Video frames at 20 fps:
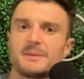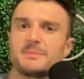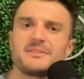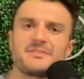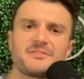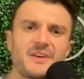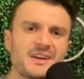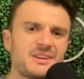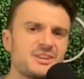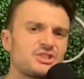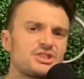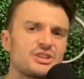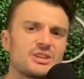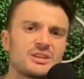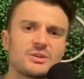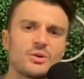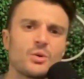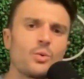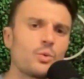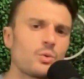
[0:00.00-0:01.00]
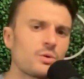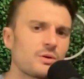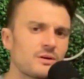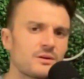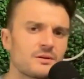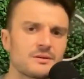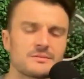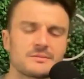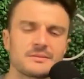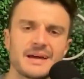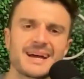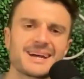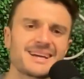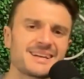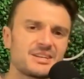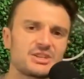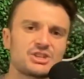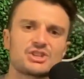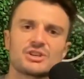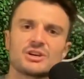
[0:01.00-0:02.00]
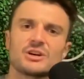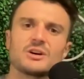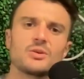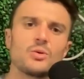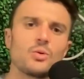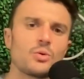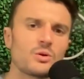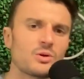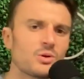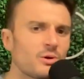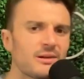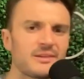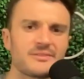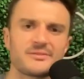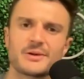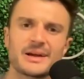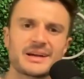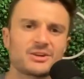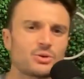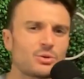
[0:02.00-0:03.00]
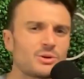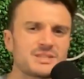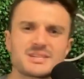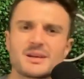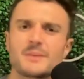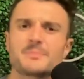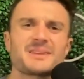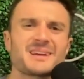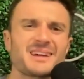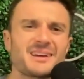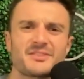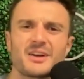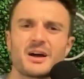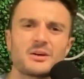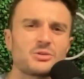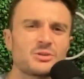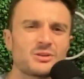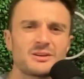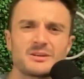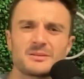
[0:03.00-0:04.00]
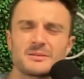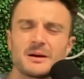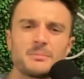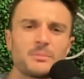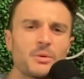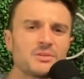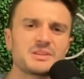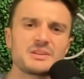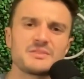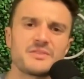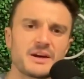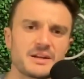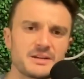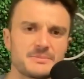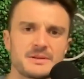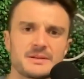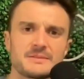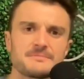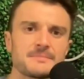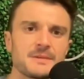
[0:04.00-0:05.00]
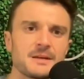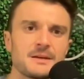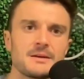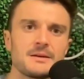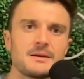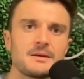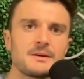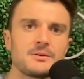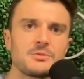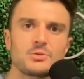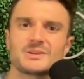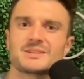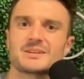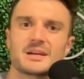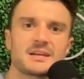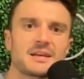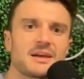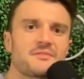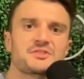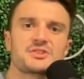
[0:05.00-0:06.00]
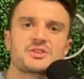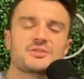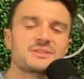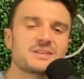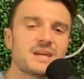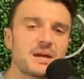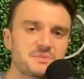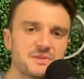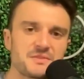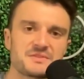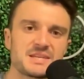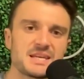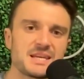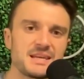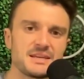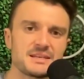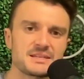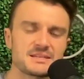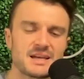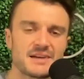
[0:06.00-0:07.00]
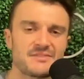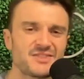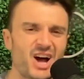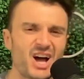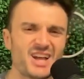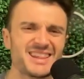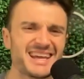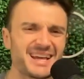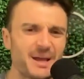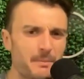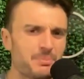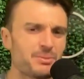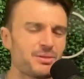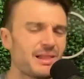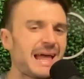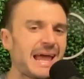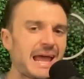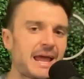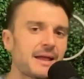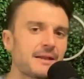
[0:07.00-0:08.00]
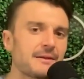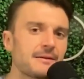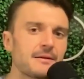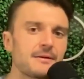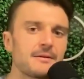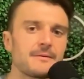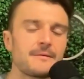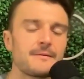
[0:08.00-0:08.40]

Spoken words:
phytogen or echinacea or oil of oregano or something. I've got, or a multivitamin, where I have certain types of teas. I've got like a plan.